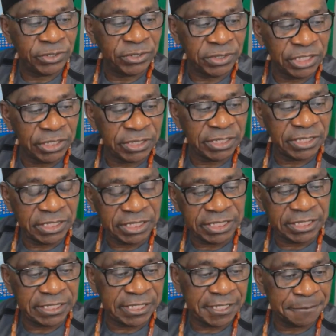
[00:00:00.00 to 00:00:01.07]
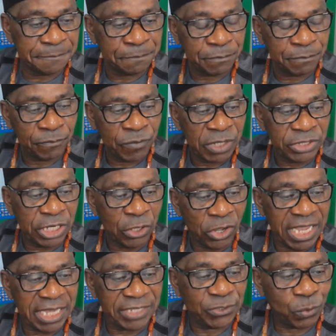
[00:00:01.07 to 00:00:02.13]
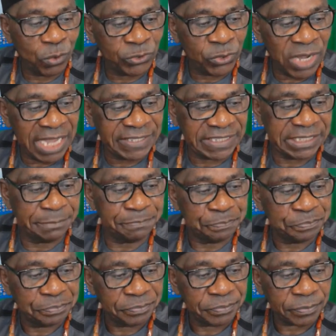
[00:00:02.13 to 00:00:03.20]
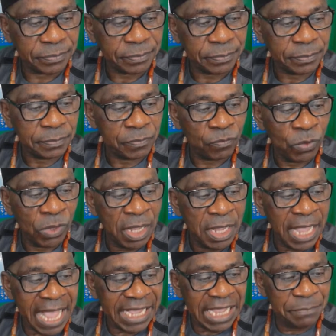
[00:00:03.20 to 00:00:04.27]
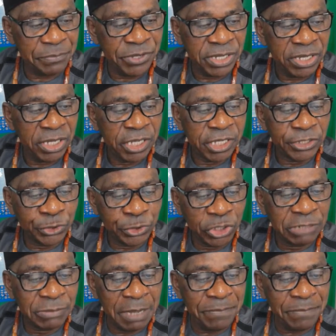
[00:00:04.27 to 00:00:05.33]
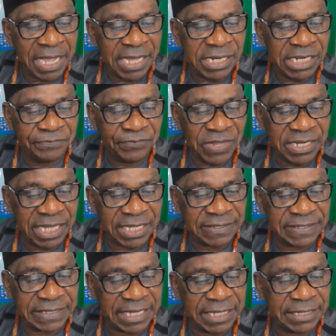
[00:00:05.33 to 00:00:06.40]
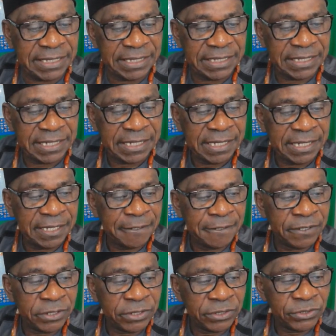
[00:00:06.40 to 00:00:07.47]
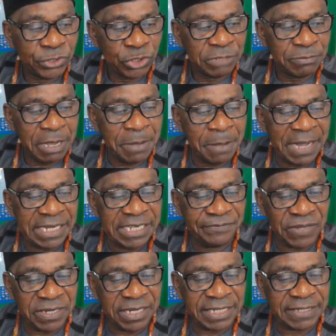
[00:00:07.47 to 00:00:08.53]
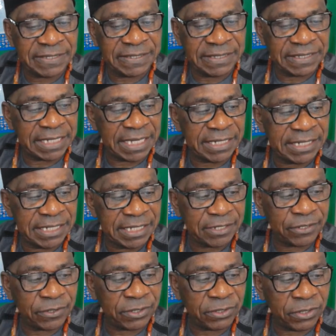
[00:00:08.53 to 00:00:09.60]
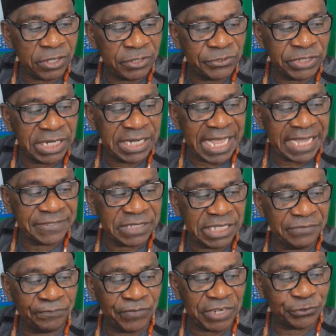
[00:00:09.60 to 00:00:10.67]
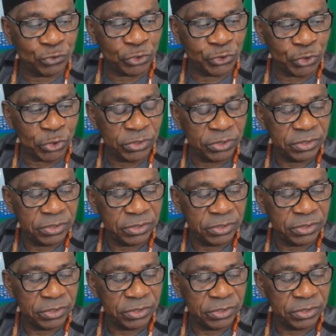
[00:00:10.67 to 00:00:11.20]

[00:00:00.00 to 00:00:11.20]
the lawyers what to ask him. Agabi, do you remember any defendant said, do you remember my defendant said the country lacks infrastructure?